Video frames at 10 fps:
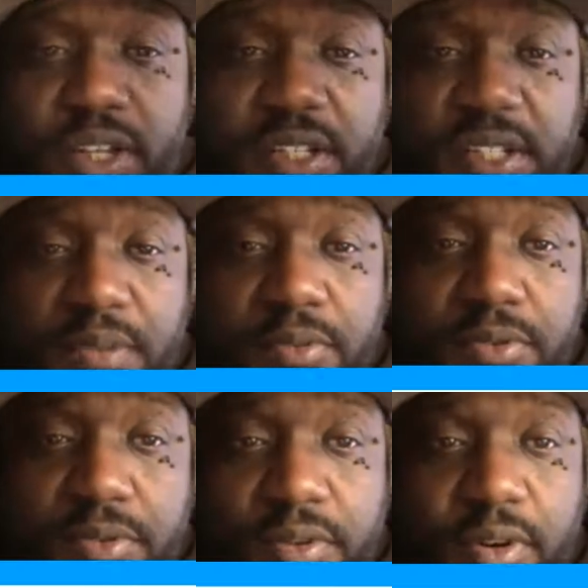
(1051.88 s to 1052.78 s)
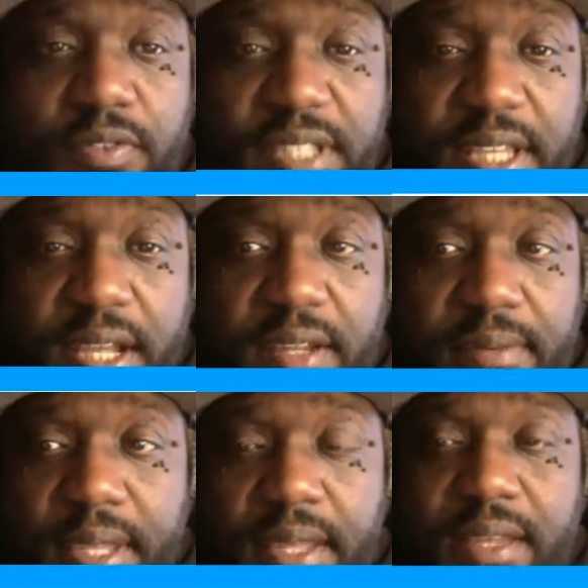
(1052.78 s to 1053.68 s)
in double overtime
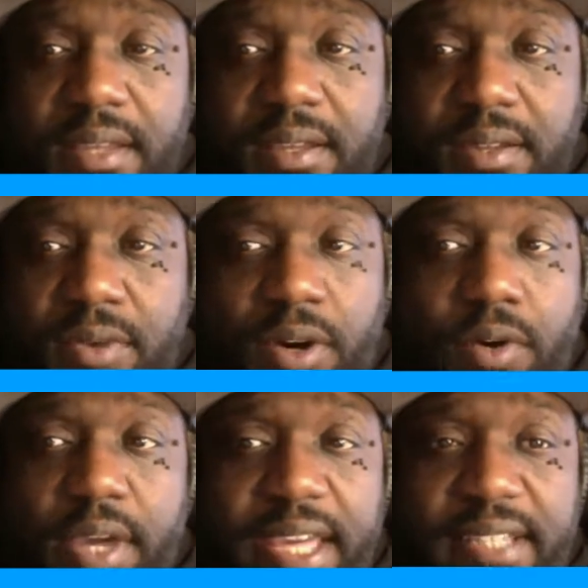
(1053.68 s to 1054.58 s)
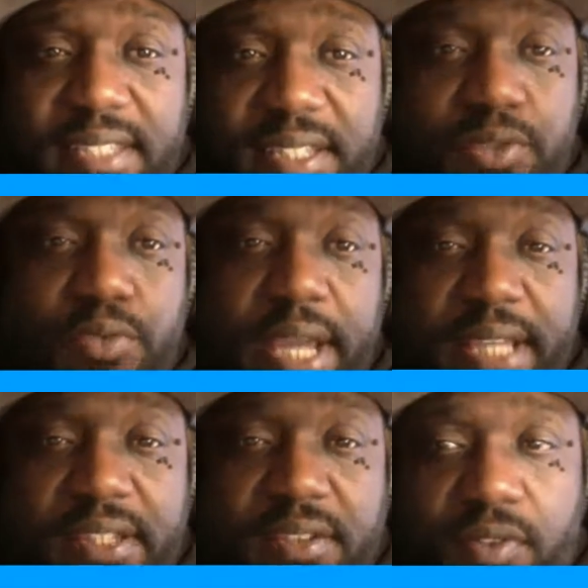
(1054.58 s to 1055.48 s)
with OKC 2
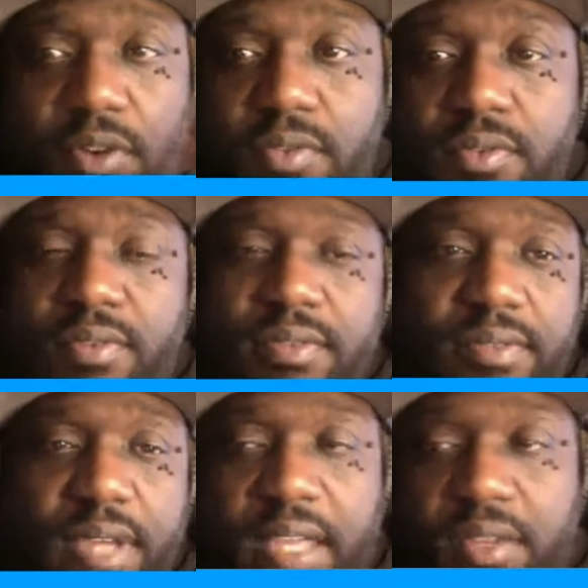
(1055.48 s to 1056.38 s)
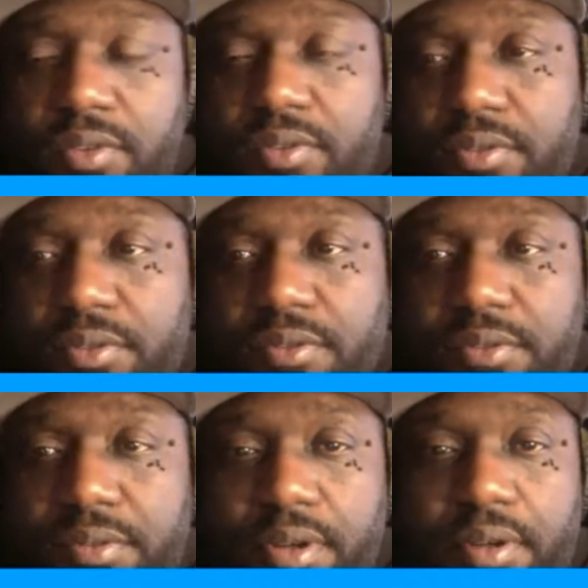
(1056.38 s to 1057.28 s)
nights in a row, and
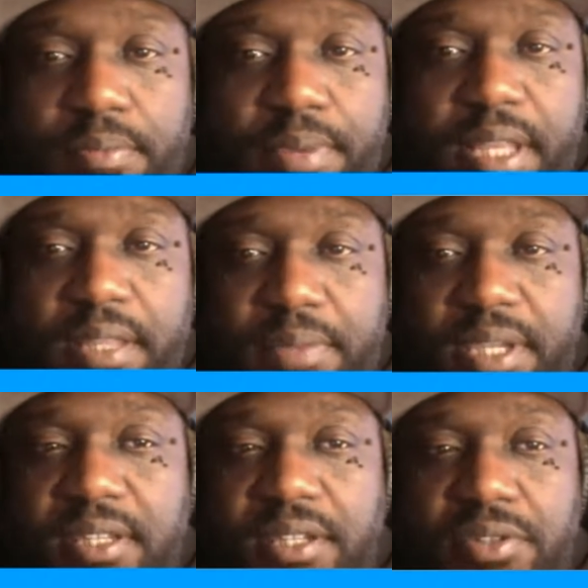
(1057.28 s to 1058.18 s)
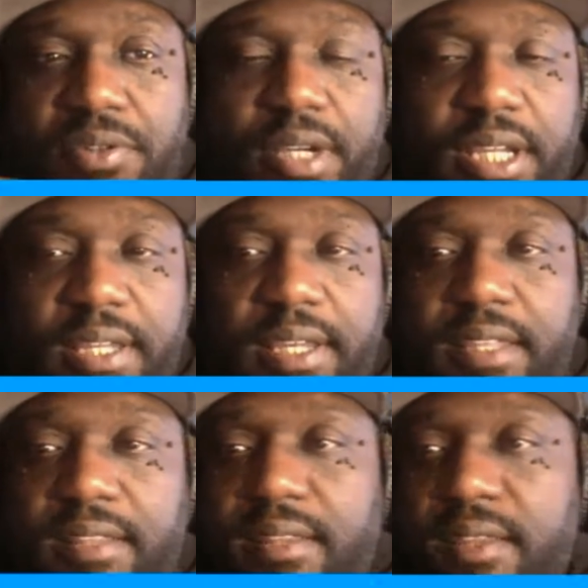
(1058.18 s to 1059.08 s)
you barely beating Detroit
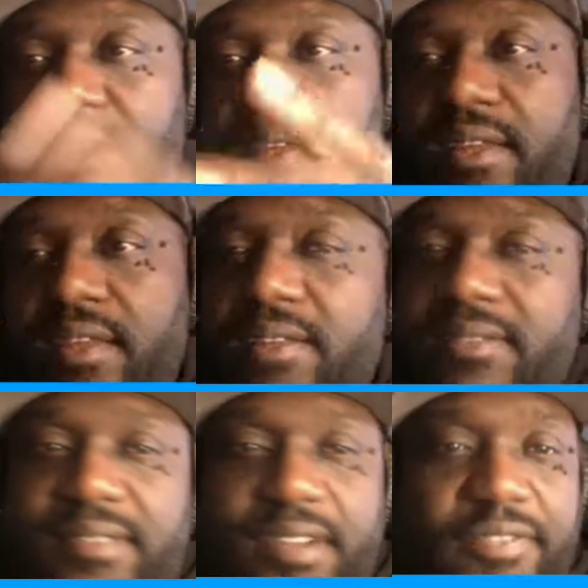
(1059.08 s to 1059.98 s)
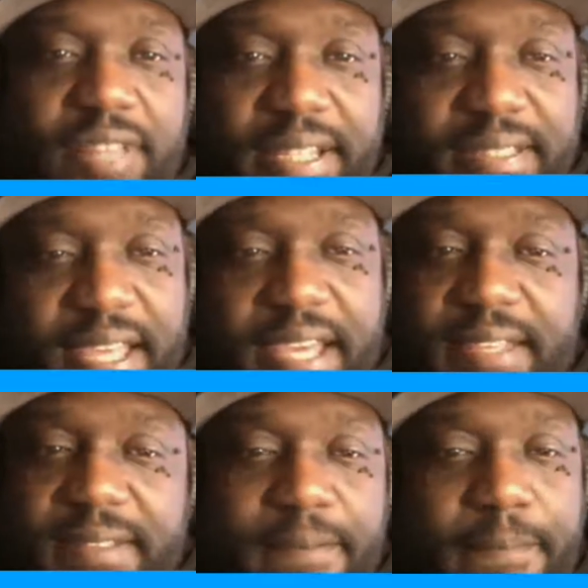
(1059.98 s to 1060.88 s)
and stuff like
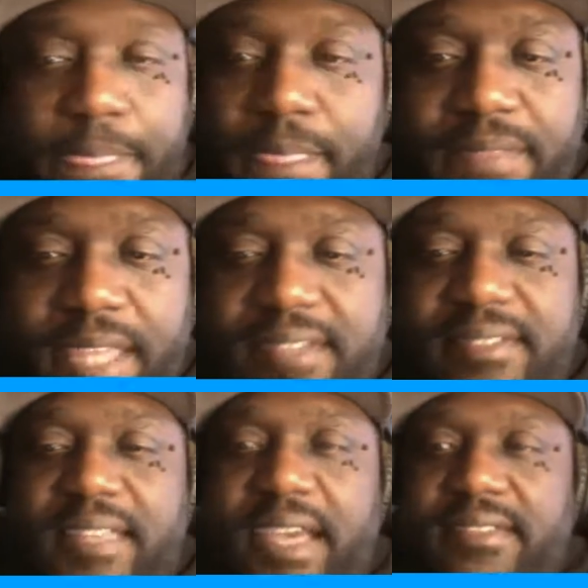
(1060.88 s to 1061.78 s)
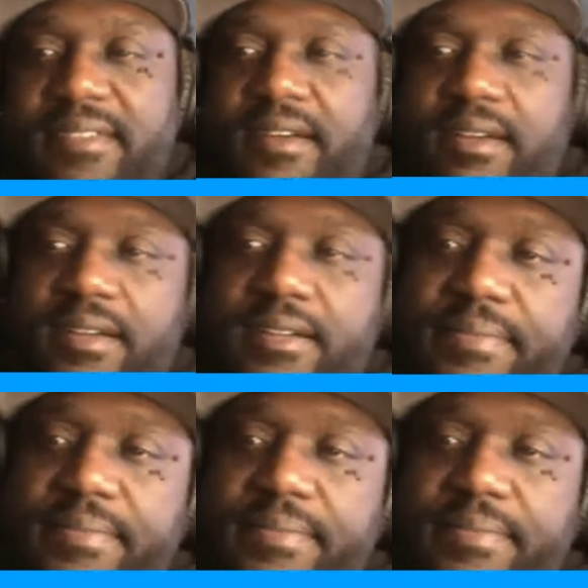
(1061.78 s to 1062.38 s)
that, that's a